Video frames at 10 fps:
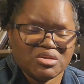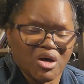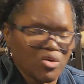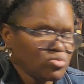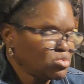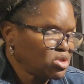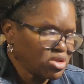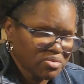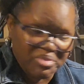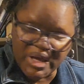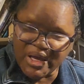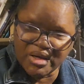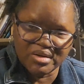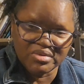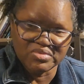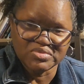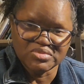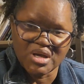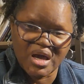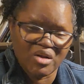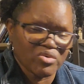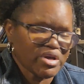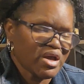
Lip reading: Don't look back. I don't